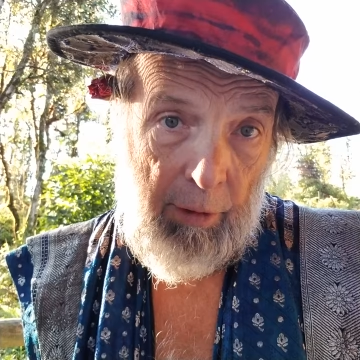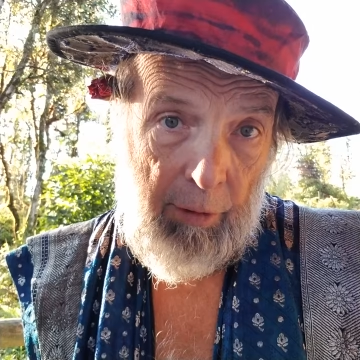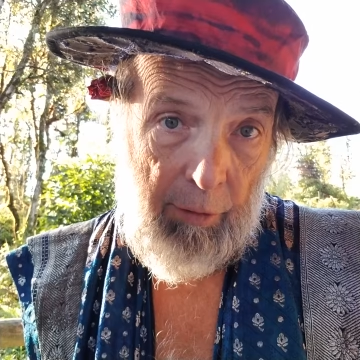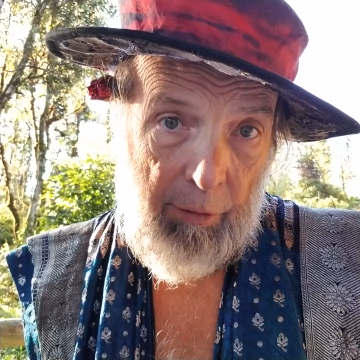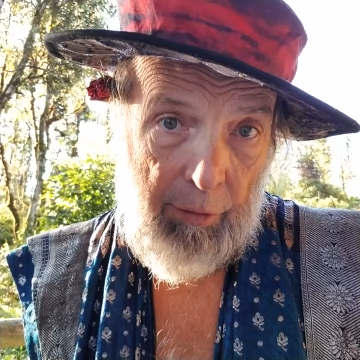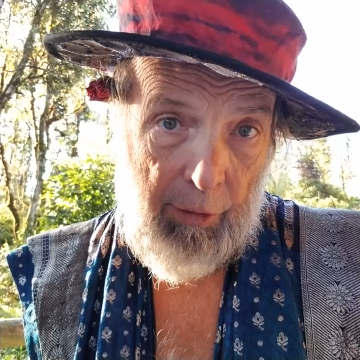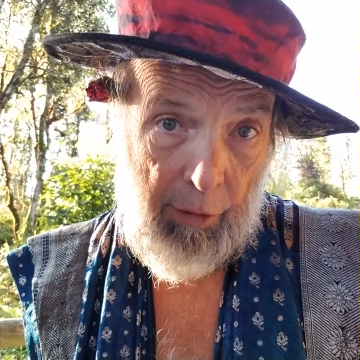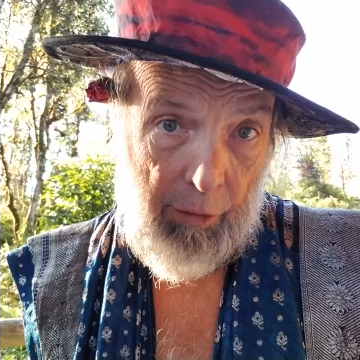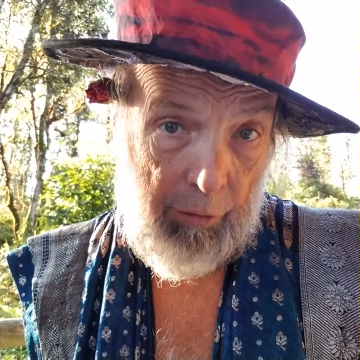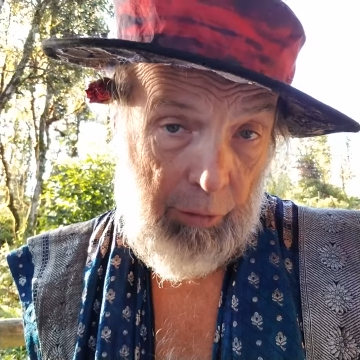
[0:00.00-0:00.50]

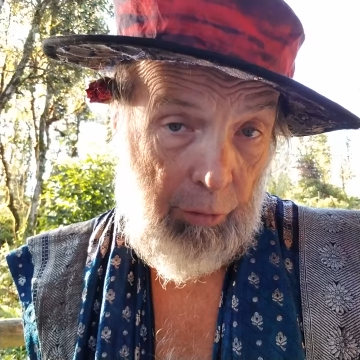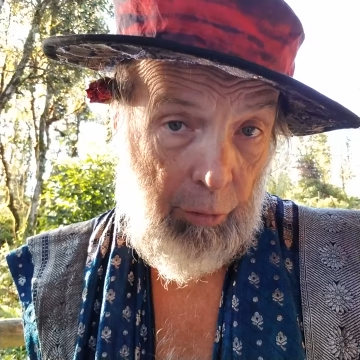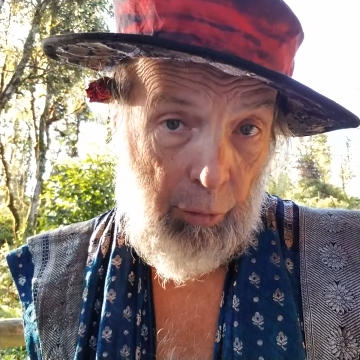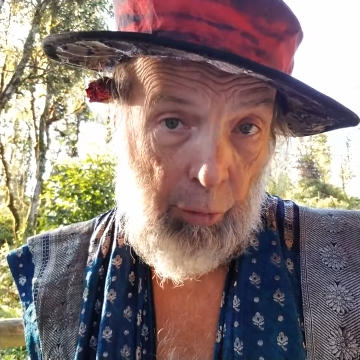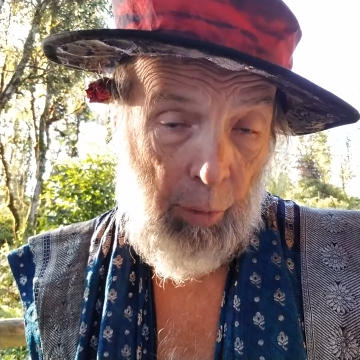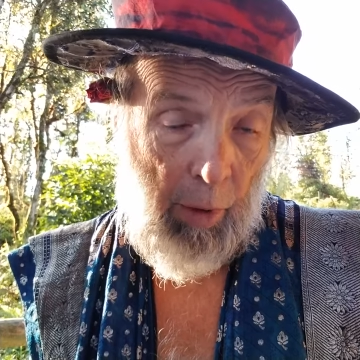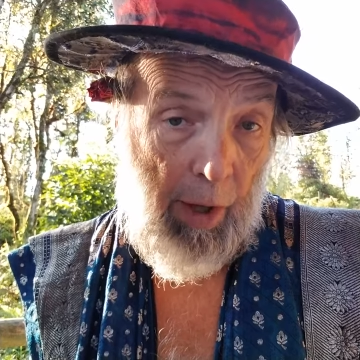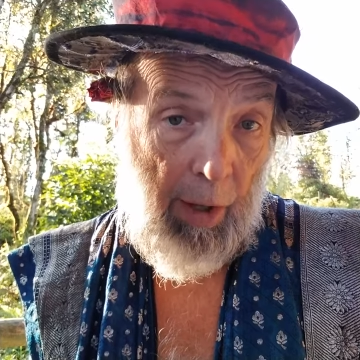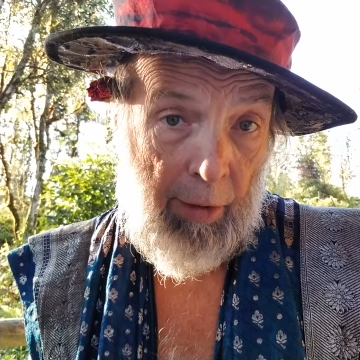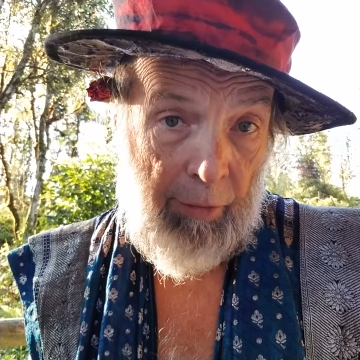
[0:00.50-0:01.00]
their
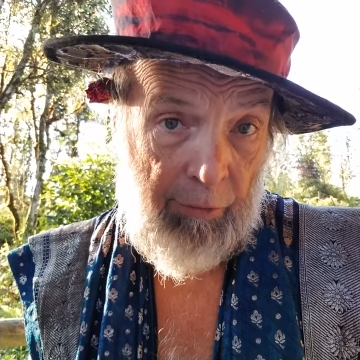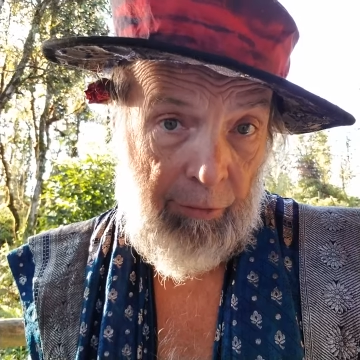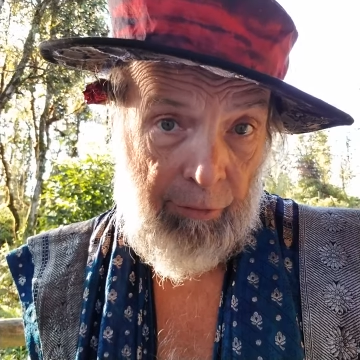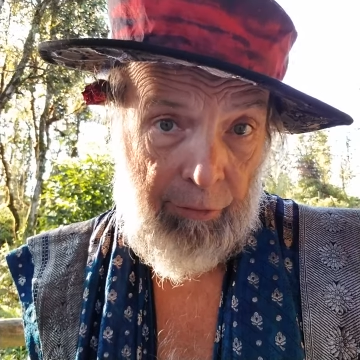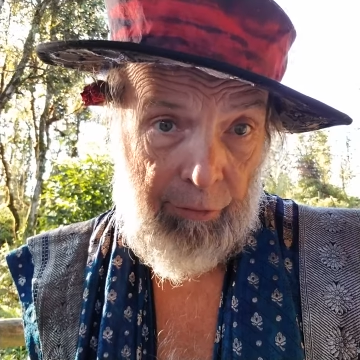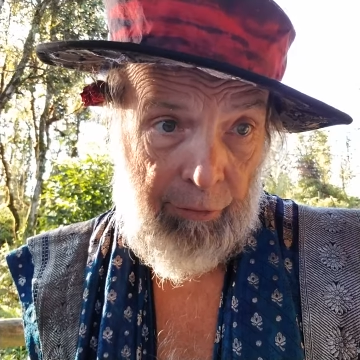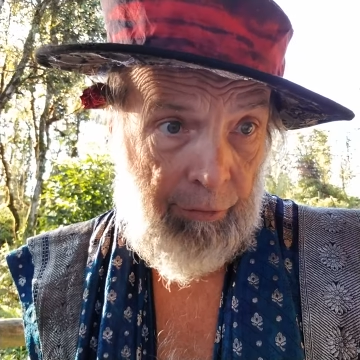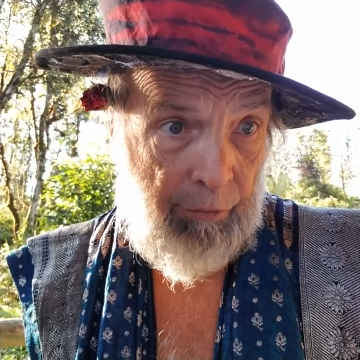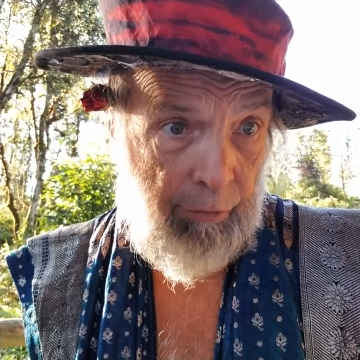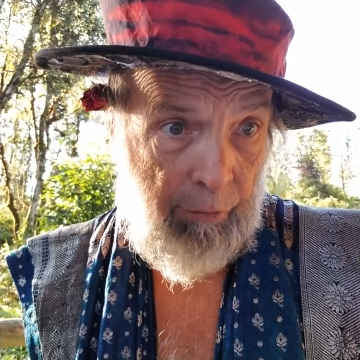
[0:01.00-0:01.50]

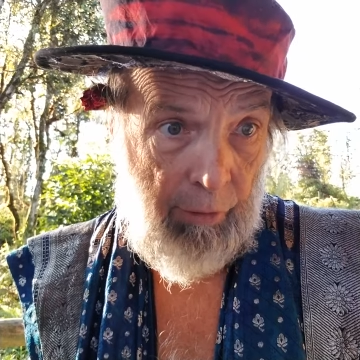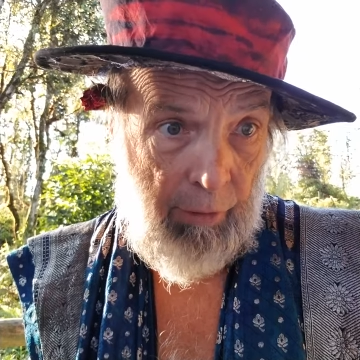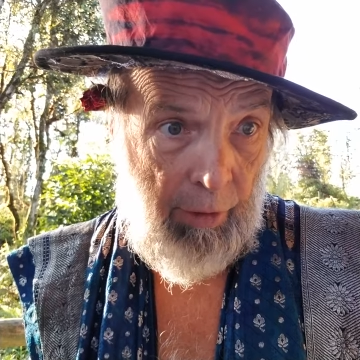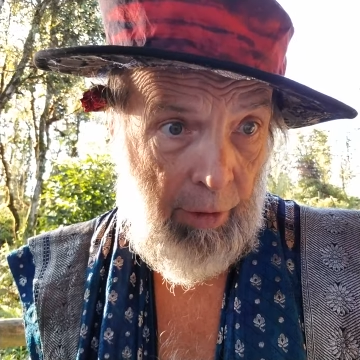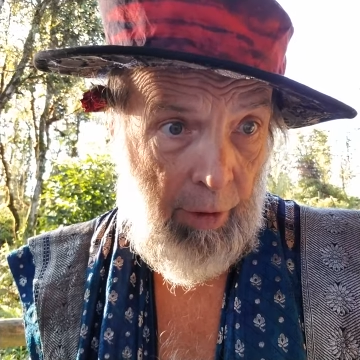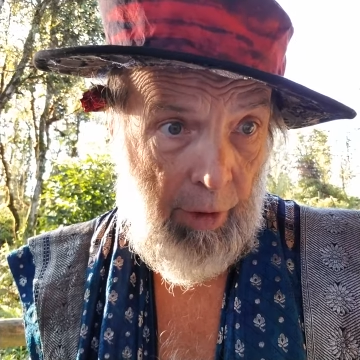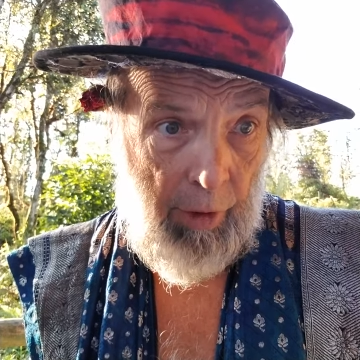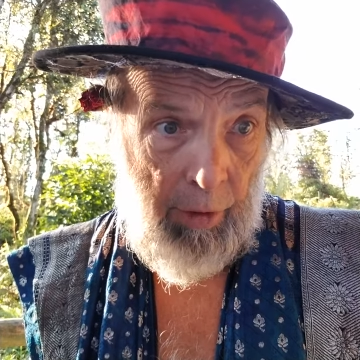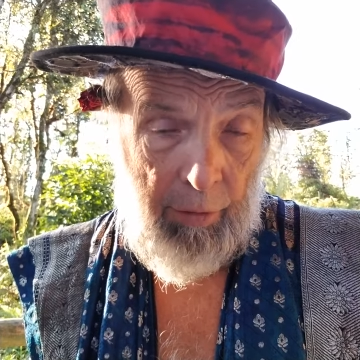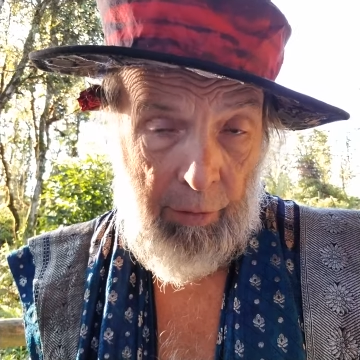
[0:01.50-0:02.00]
quests
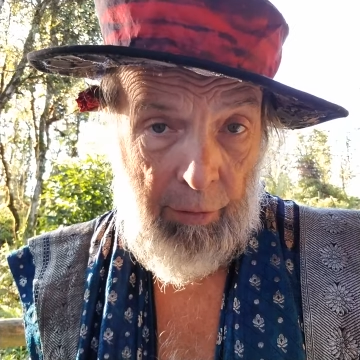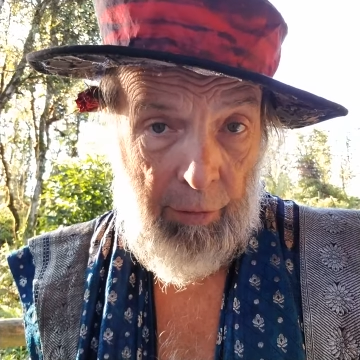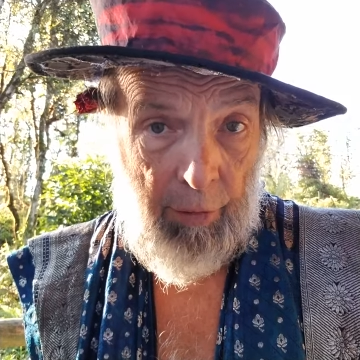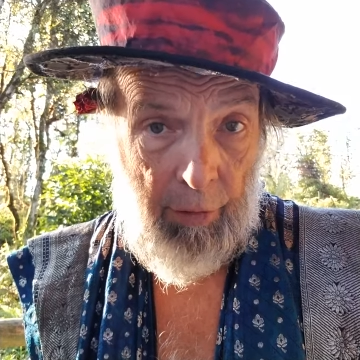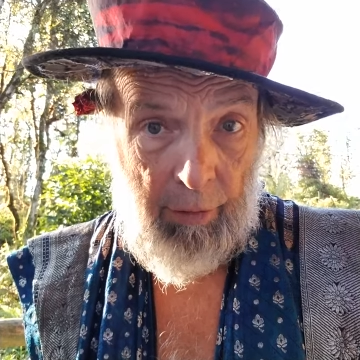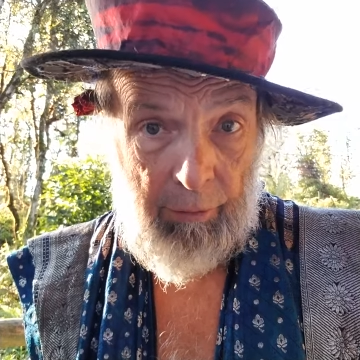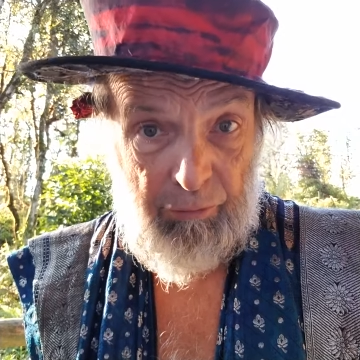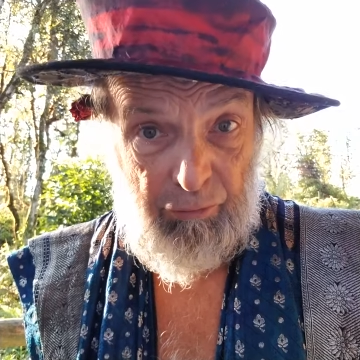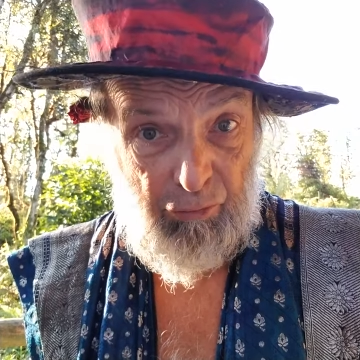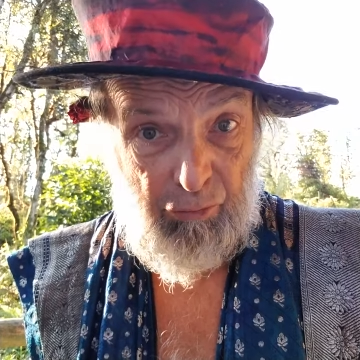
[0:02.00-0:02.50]
and
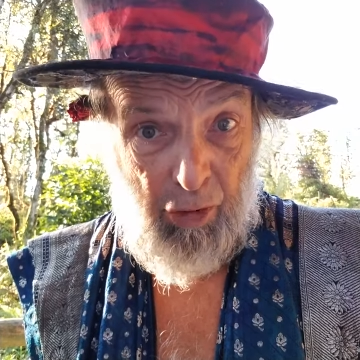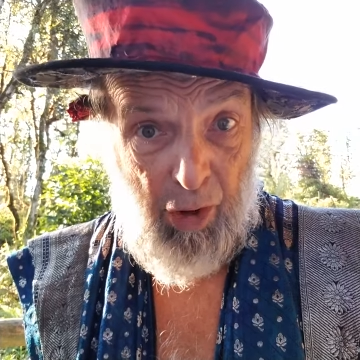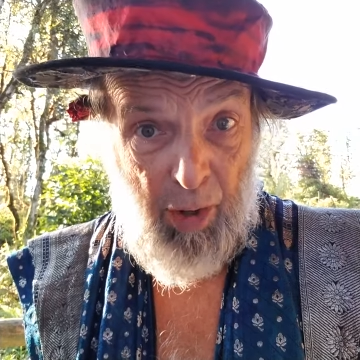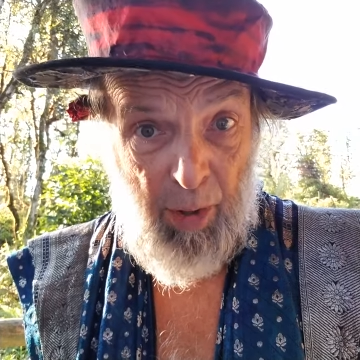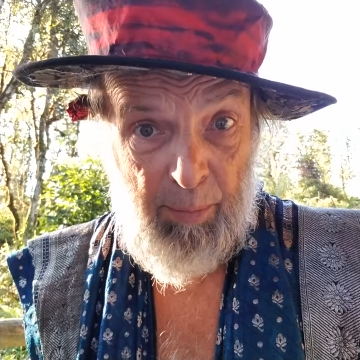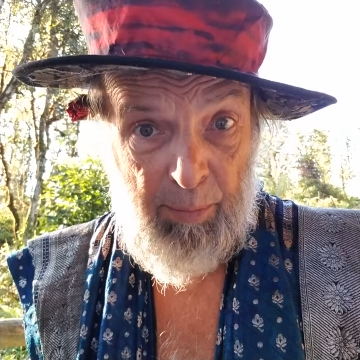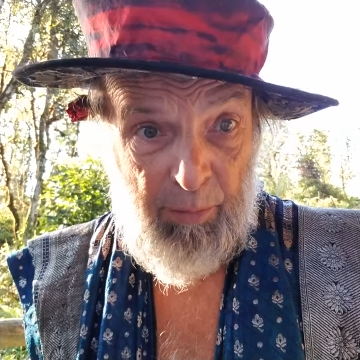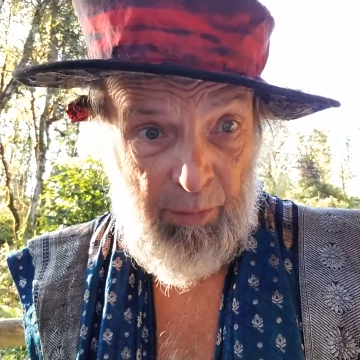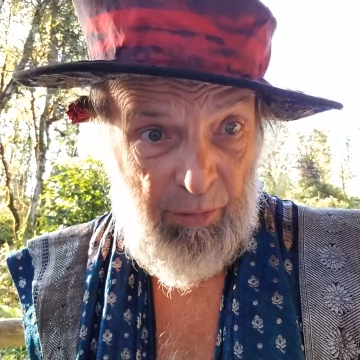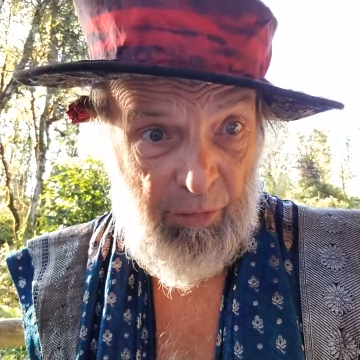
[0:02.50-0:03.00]
uh,
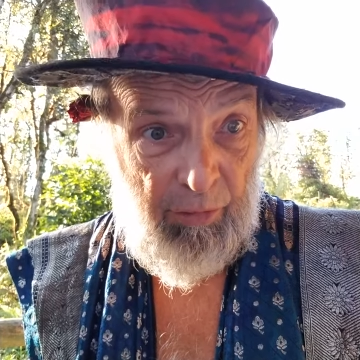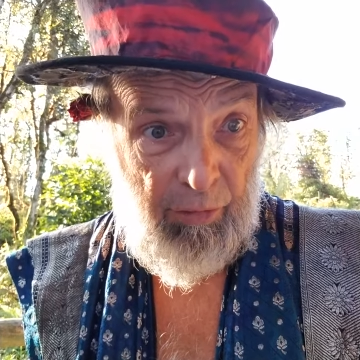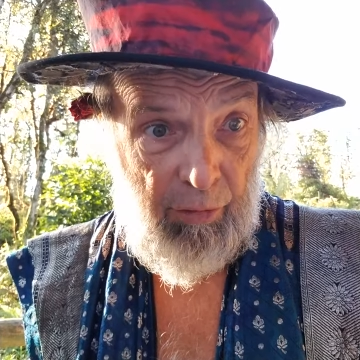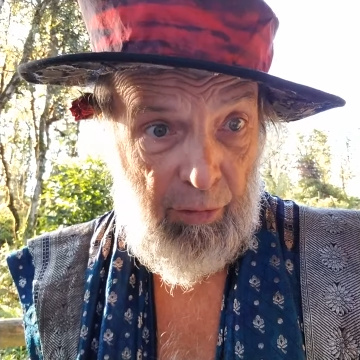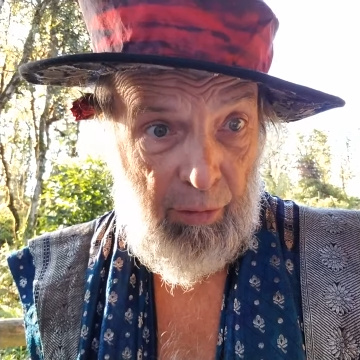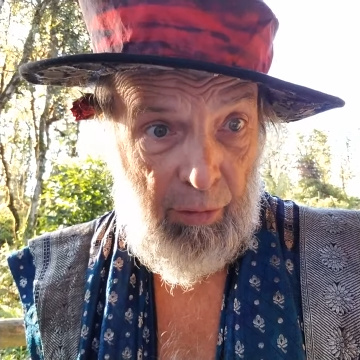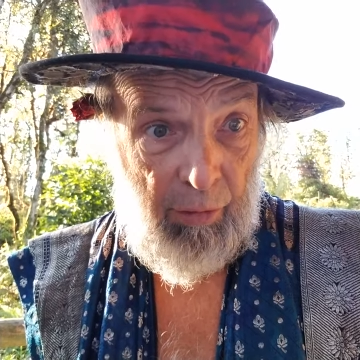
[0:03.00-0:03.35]
trips.